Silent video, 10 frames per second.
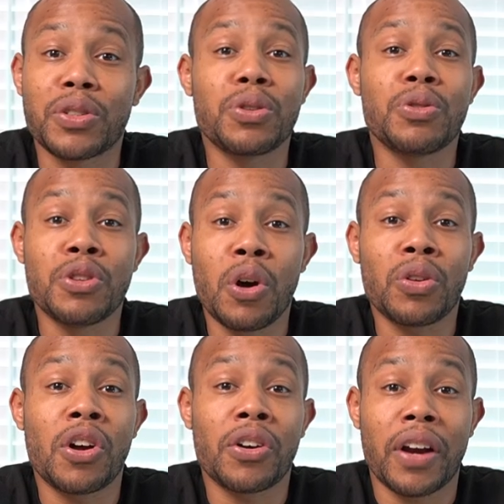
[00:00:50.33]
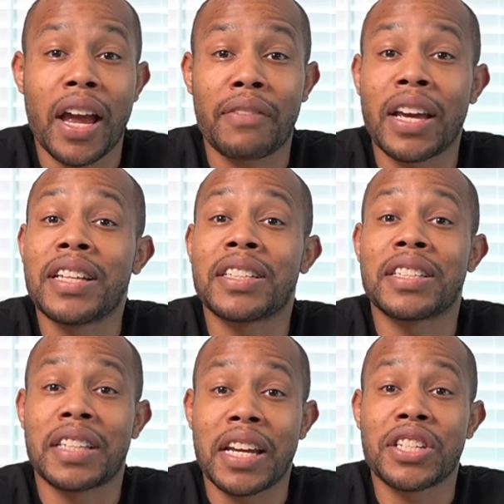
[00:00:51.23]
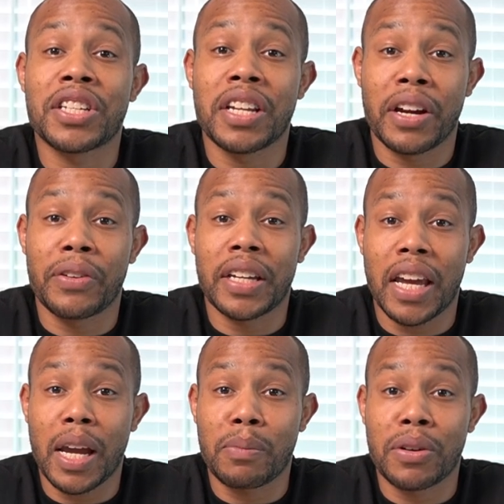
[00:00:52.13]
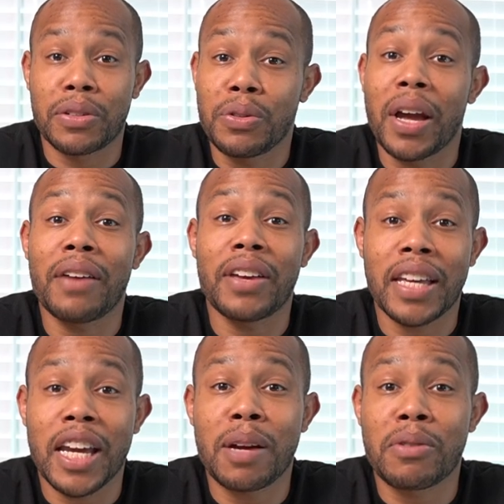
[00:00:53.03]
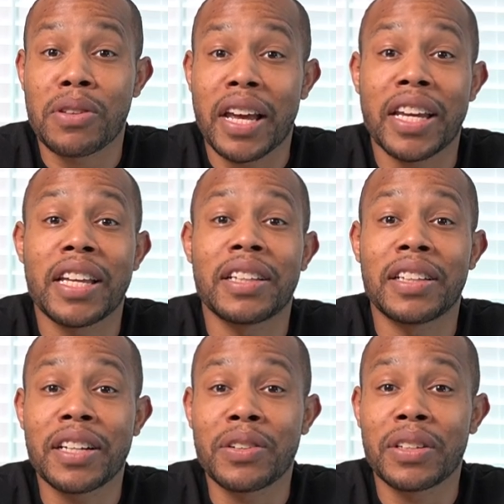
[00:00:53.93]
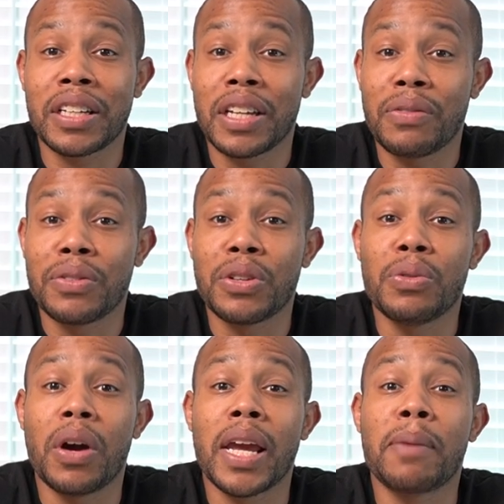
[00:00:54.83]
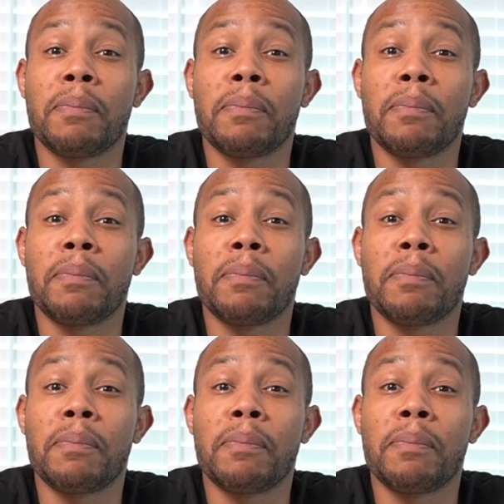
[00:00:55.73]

you no longer have a stationary camera. You have a camera that can literally give you a